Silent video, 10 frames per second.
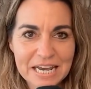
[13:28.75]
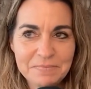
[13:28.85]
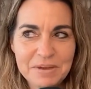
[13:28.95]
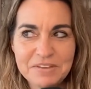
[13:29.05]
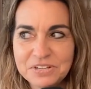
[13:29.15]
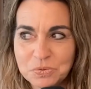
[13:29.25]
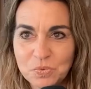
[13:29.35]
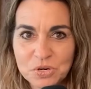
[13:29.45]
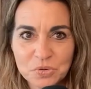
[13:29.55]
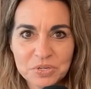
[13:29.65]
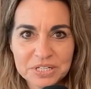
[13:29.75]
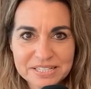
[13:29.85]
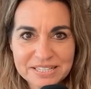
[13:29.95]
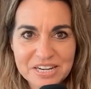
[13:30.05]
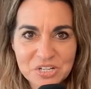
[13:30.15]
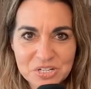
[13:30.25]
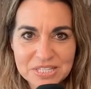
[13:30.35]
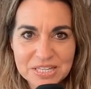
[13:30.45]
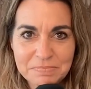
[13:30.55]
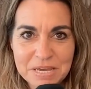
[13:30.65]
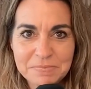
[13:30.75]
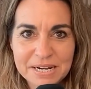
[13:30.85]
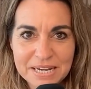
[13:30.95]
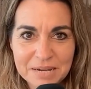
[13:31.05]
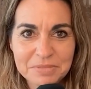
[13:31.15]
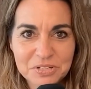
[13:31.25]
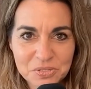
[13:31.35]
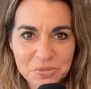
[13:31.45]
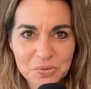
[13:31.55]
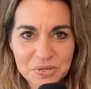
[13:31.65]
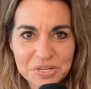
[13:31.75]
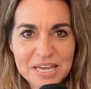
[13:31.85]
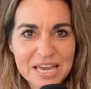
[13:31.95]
I'm having some weird realizations that maybe I am this soul